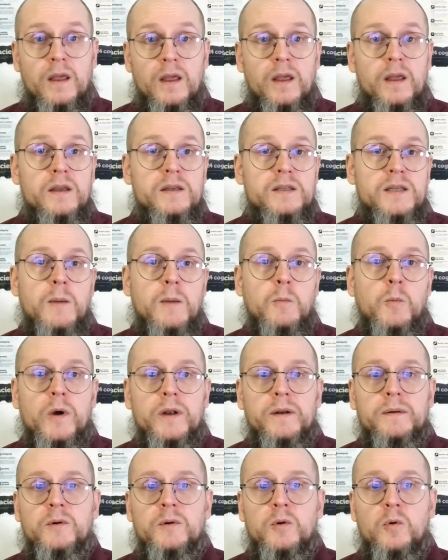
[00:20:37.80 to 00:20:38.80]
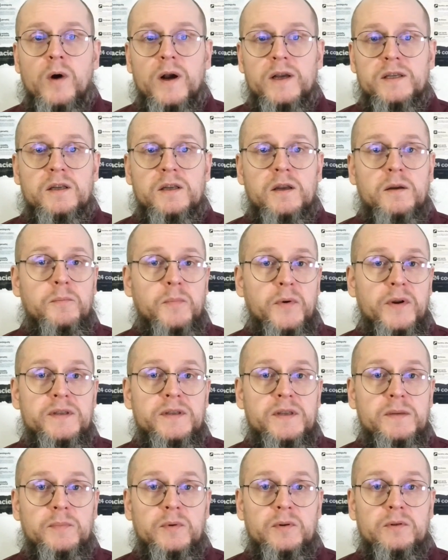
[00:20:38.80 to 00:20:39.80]
Someone who has
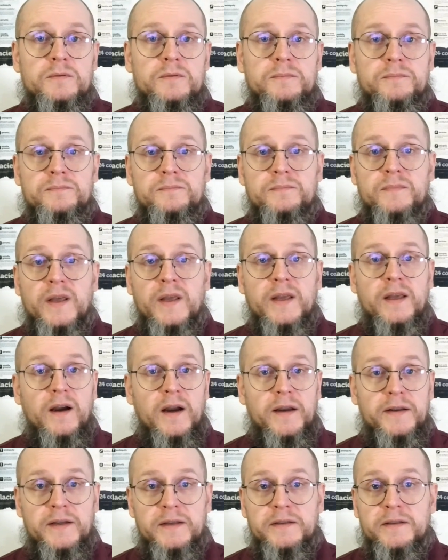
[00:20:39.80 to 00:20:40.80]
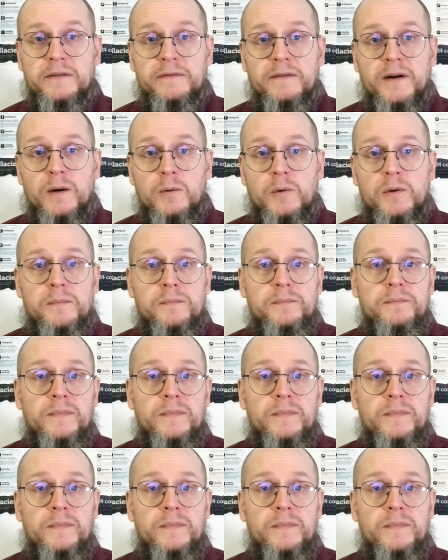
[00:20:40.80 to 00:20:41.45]
principles they identify with